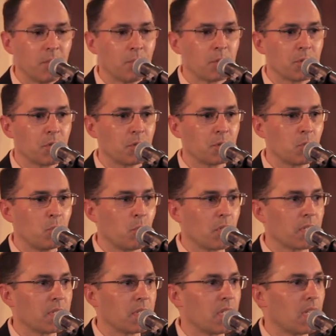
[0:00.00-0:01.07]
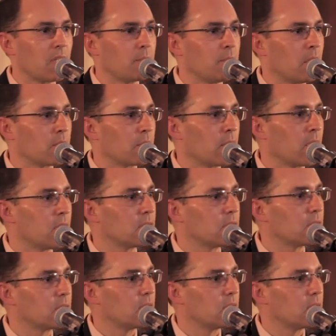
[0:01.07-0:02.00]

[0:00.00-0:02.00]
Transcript: return to work and to life among friends.